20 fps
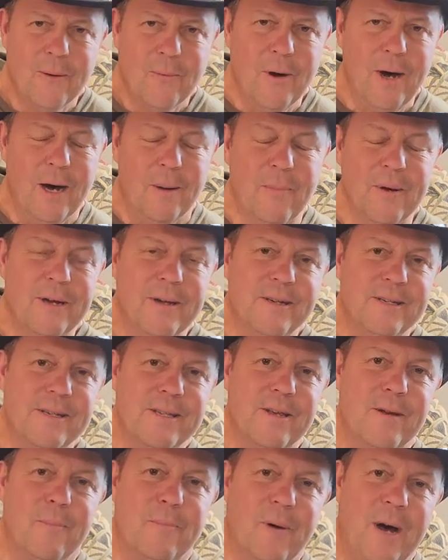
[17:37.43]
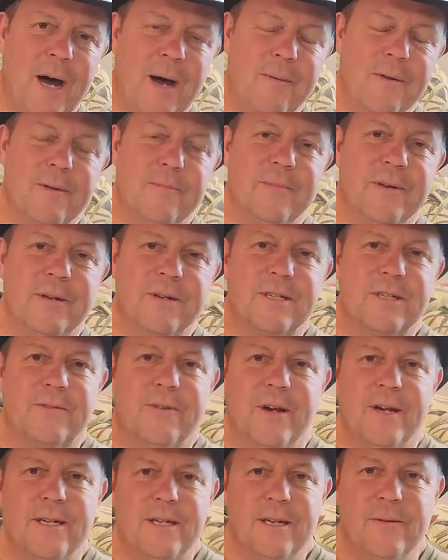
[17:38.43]
Well, because the Obama
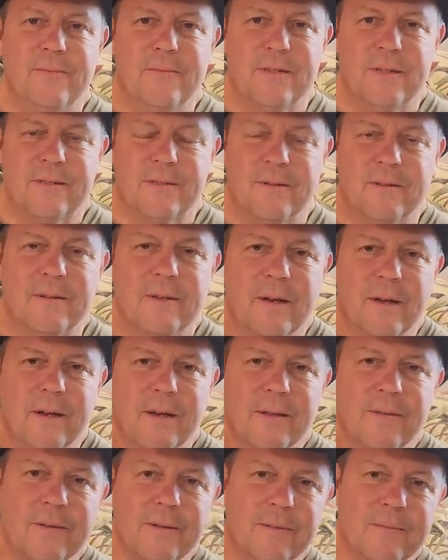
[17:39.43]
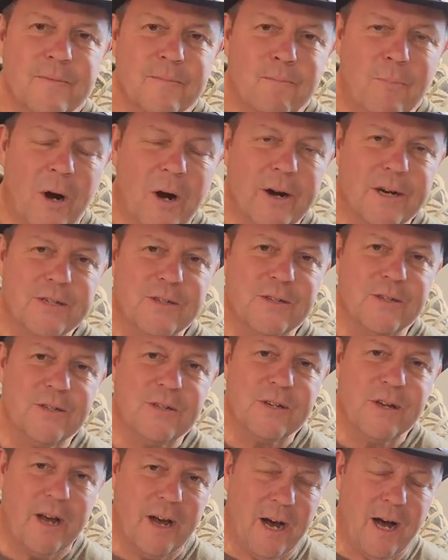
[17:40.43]
administration was the, the
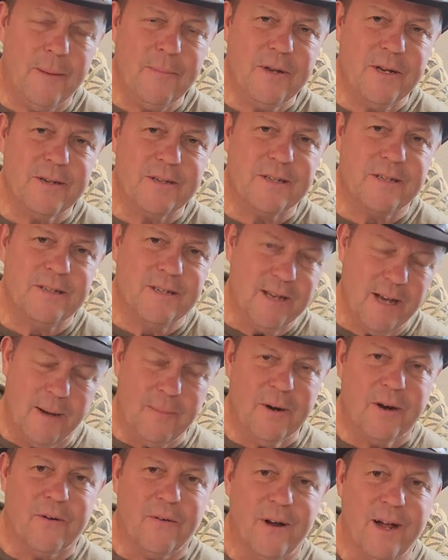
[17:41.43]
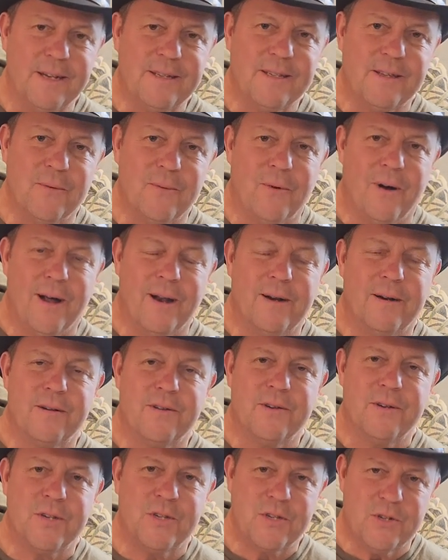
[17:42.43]
Marxist communist Democrats that wanted
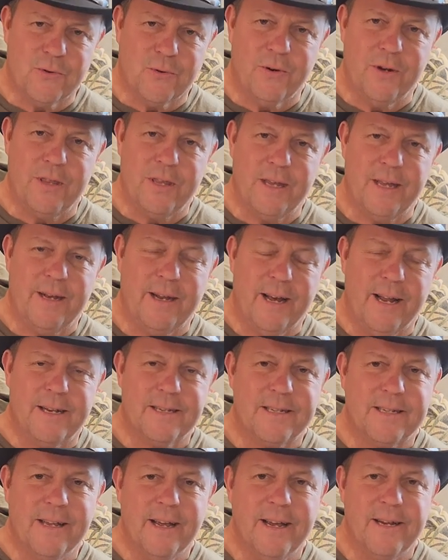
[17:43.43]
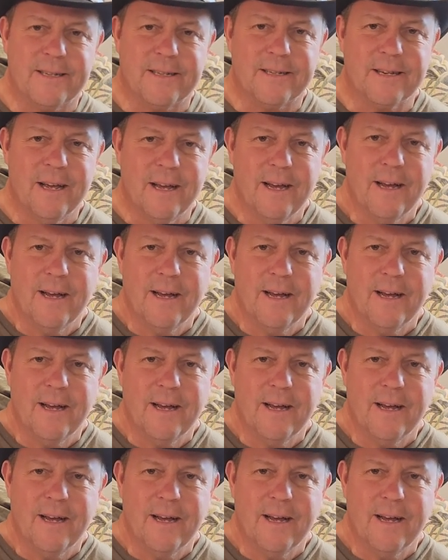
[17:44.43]
to destroy the United States.